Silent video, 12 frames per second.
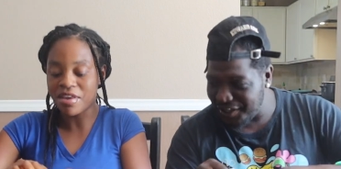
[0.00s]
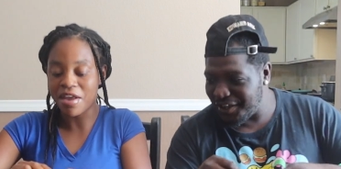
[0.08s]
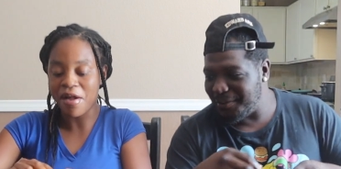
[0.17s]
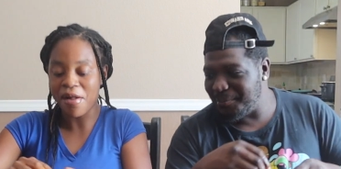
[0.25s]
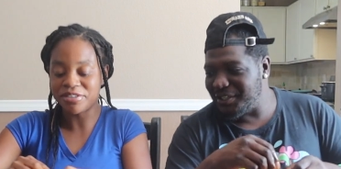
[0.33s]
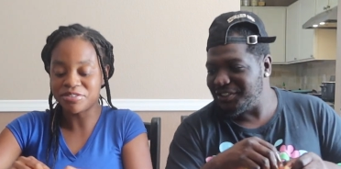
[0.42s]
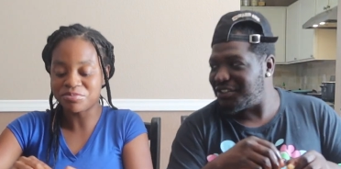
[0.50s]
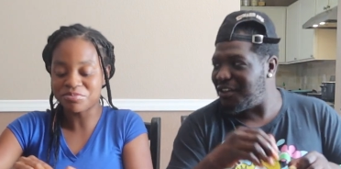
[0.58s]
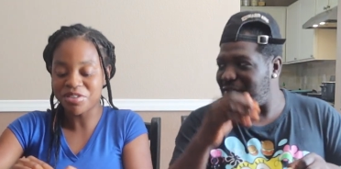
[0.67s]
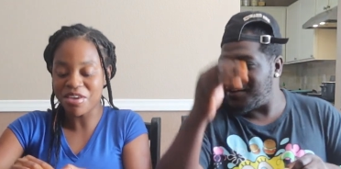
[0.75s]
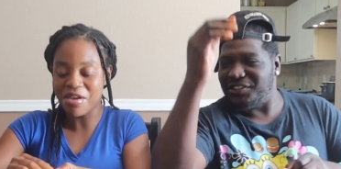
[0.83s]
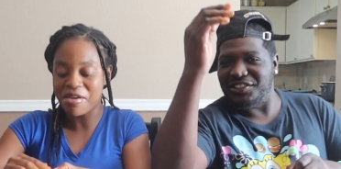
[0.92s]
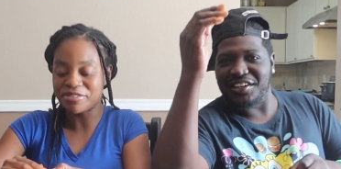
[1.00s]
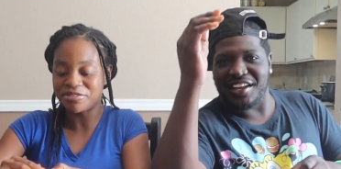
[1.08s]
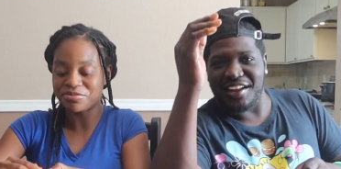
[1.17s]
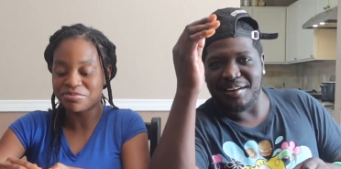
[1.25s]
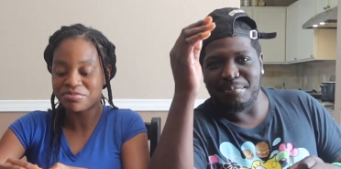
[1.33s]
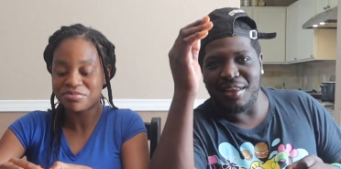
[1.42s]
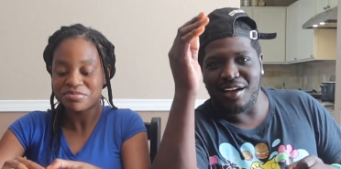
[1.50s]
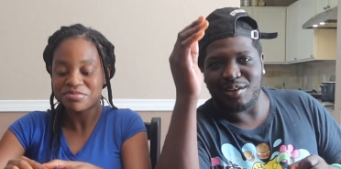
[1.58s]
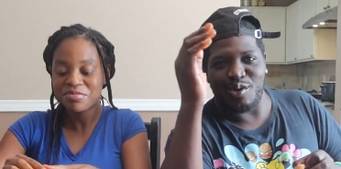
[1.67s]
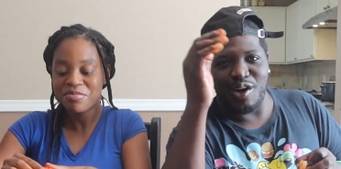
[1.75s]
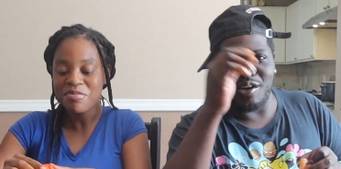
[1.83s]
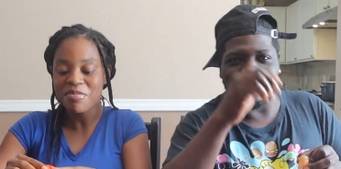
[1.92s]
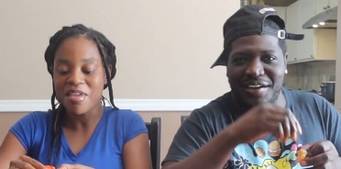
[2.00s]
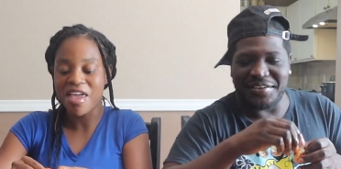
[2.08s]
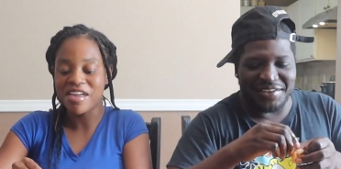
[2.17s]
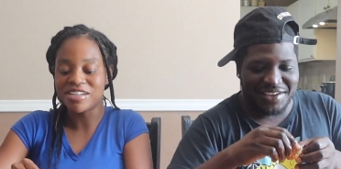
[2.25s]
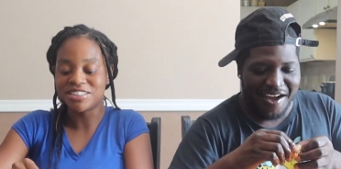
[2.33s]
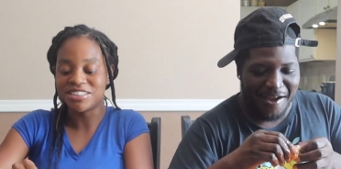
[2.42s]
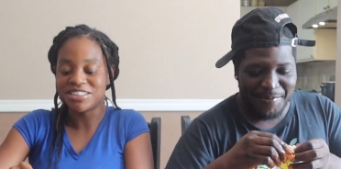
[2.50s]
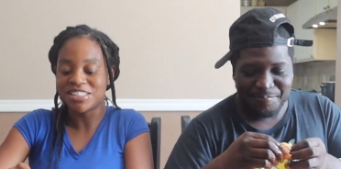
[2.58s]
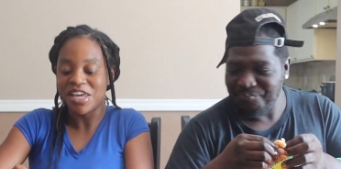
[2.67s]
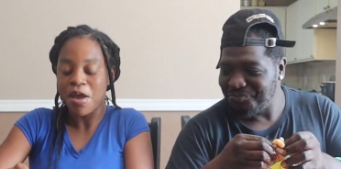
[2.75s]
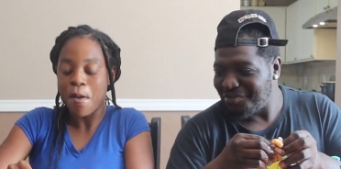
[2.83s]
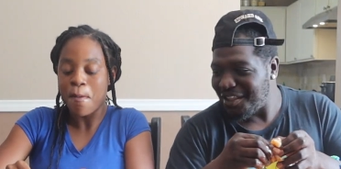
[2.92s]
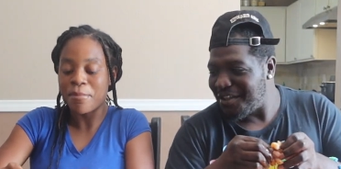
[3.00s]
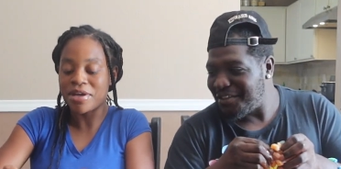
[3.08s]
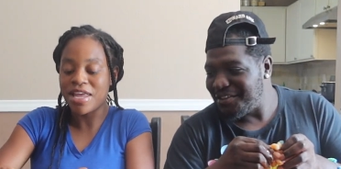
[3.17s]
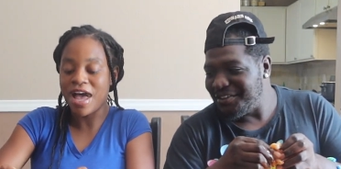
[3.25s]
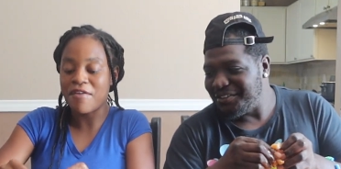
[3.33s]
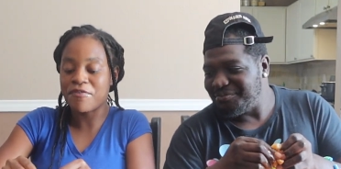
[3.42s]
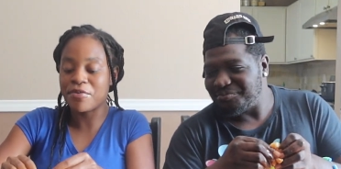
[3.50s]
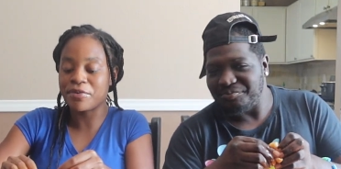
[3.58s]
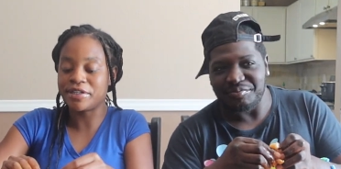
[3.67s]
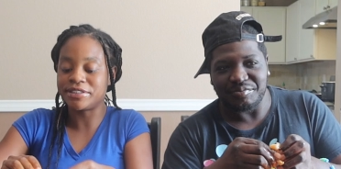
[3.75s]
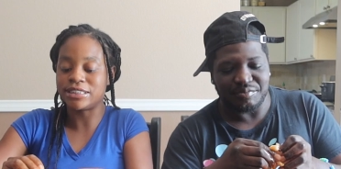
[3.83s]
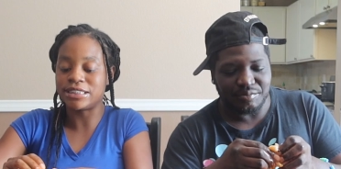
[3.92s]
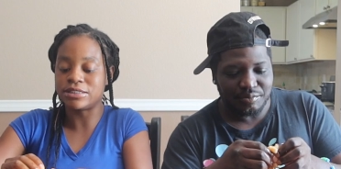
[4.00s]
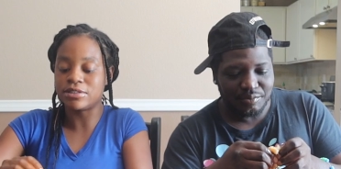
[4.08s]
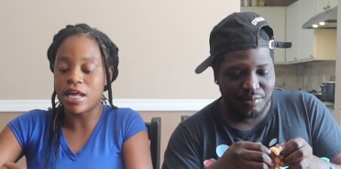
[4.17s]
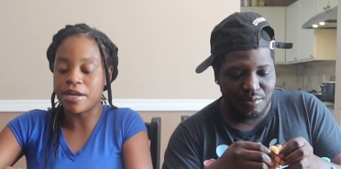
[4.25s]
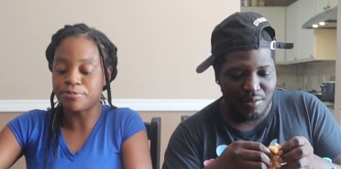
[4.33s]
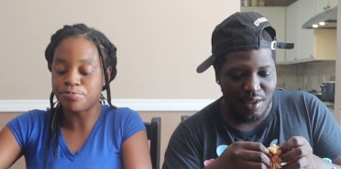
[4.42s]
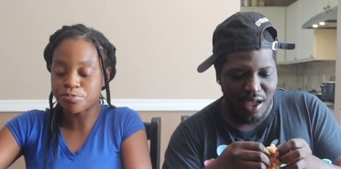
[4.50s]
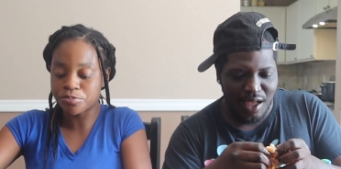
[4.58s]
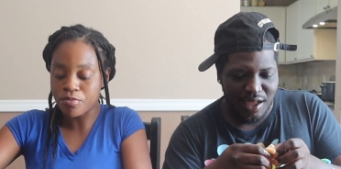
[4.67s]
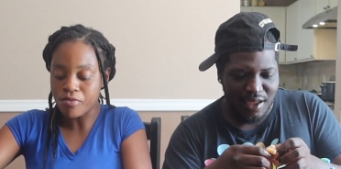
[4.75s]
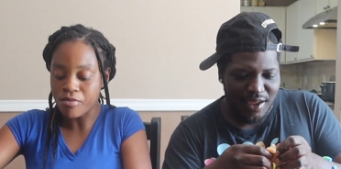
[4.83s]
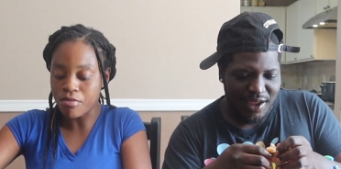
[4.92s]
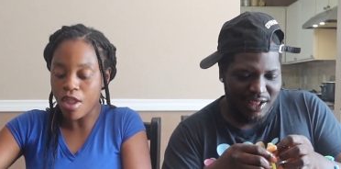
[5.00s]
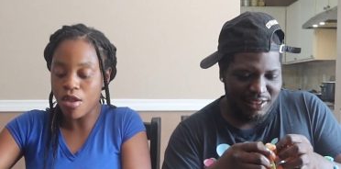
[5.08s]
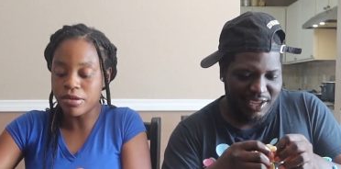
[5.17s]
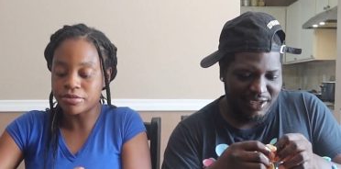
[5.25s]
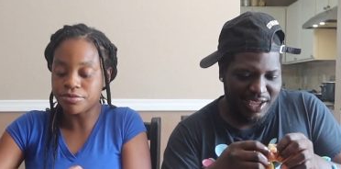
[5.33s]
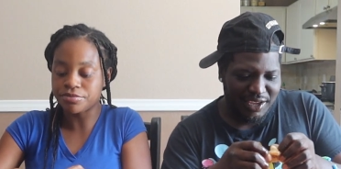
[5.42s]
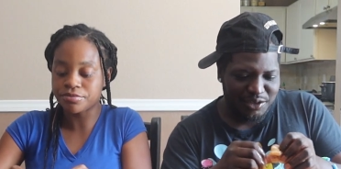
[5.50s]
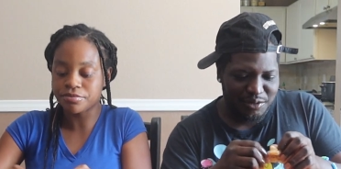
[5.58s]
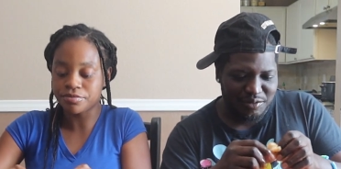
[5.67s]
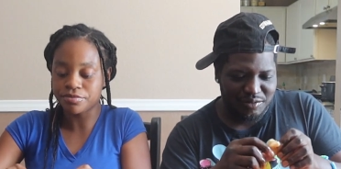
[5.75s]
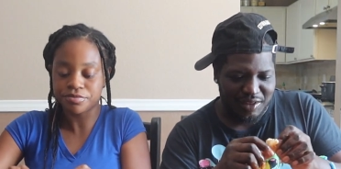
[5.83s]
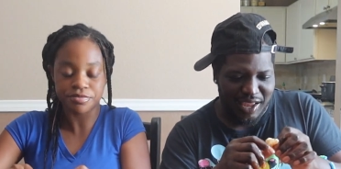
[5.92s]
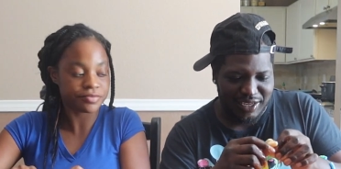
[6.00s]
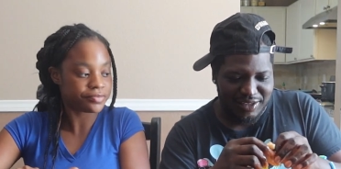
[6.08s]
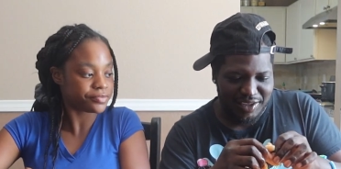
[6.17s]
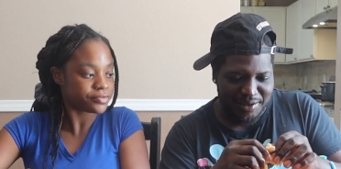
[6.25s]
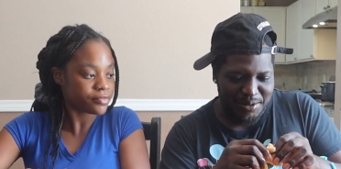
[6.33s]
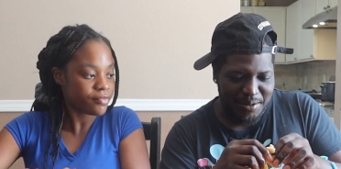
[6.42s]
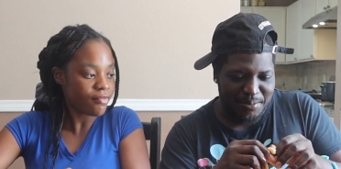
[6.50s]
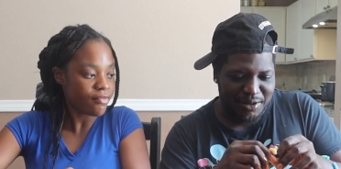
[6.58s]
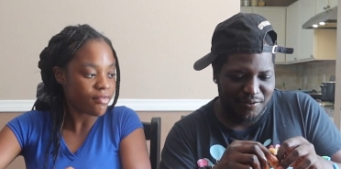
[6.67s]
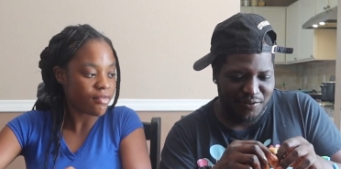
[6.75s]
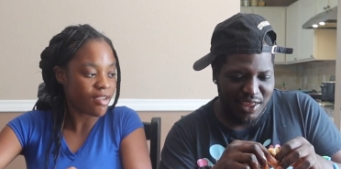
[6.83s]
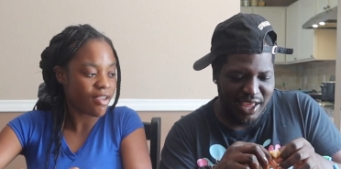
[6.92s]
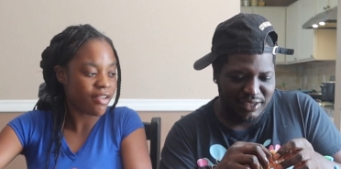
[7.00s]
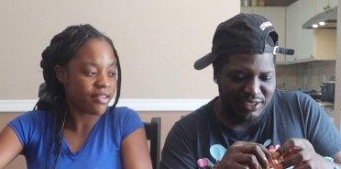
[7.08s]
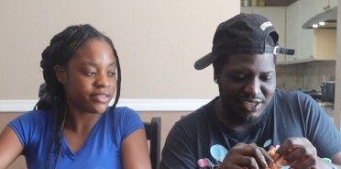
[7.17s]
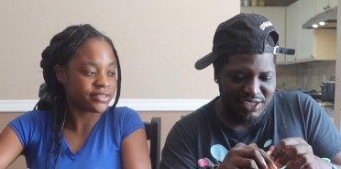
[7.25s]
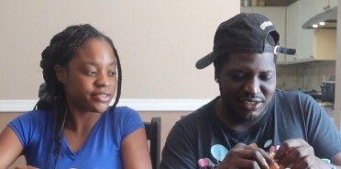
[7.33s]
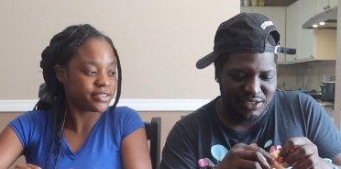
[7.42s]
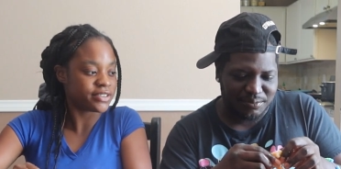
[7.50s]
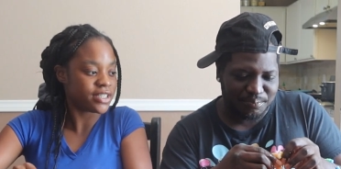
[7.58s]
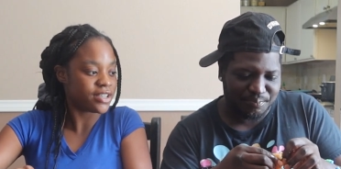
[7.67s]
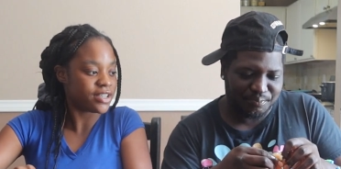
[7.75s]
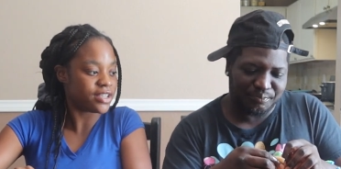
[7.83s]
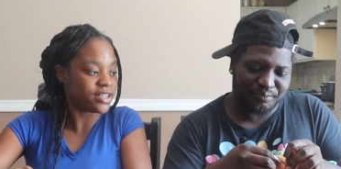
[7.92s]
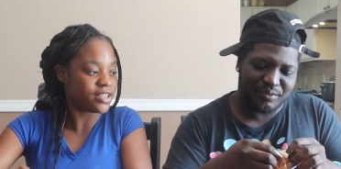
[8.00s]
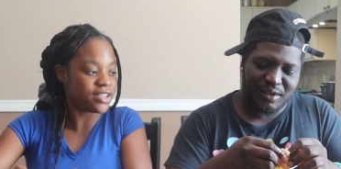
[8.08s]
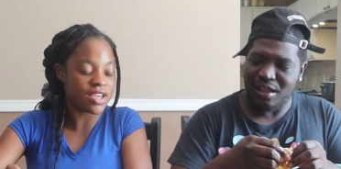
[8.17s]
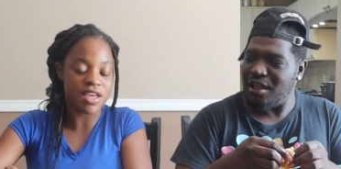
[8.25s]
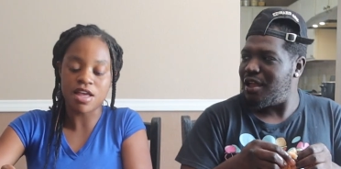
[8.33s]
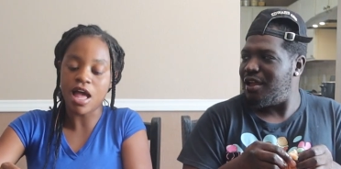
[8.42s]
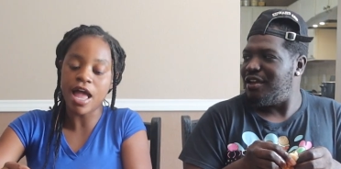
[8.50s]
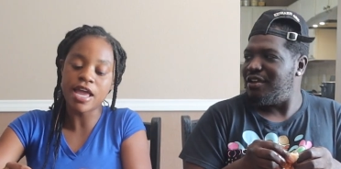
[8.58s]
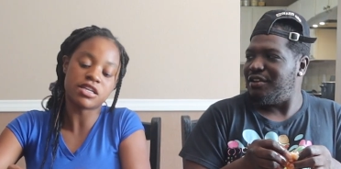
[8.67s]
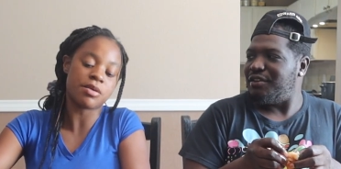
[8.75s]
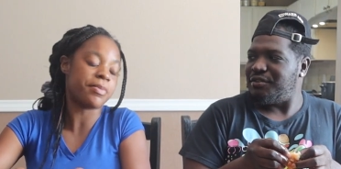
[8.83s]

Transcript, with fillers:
Speaker 1: here at my stuff. I should have had a block wall right here, y'all.
Speaker 2: But y'all, for real though, like.
Speaker 1: I like how you like damn that butterfly these.
Speaker 2: Yeah, I had to